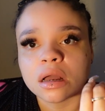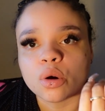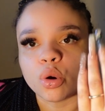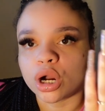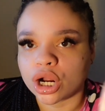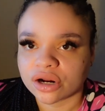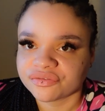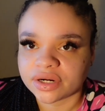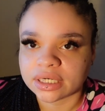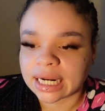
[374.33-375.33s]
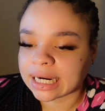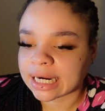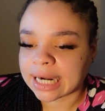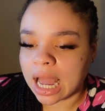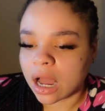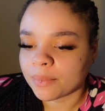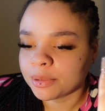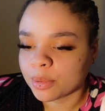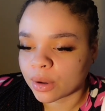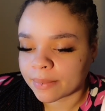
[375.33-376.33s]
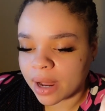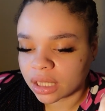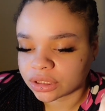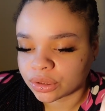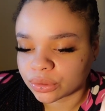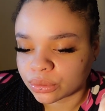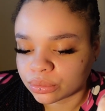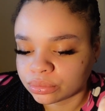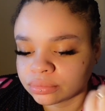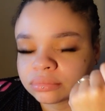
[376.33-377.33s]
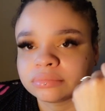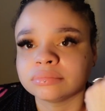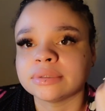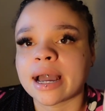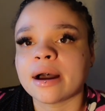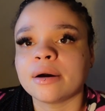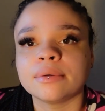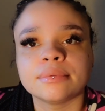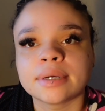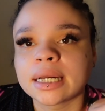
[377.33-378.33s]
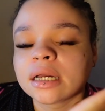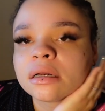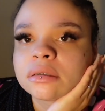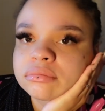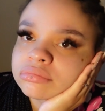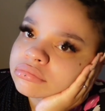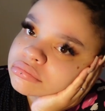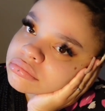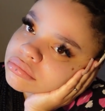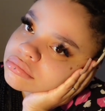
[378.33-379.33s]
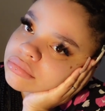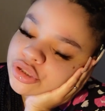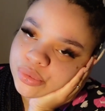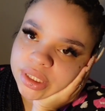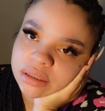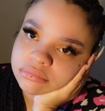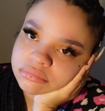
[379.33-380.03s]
or a girlfriend, like, now people want to bother you. Now, sweetie,